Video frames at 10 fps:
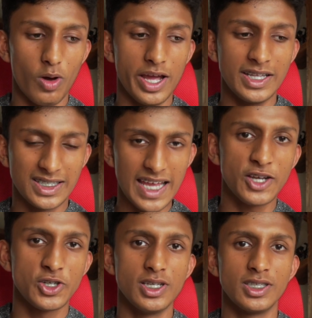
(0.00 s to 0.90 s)
in
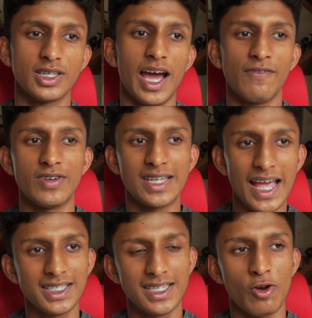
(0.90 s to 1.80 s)
sections. I have a
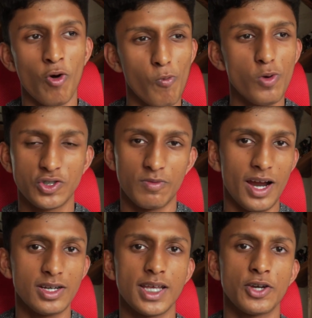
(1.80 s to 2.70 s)
test and homeworks
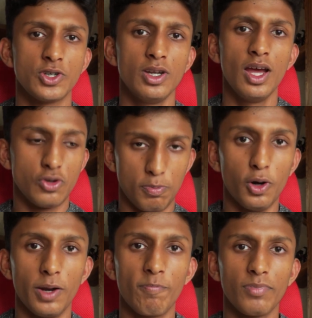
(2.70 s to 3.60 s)
reminder section to
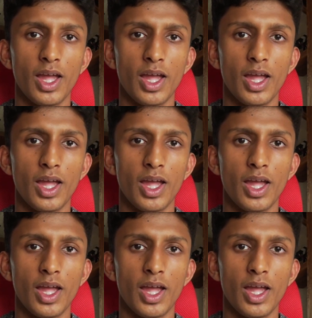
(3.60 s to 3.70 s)
put.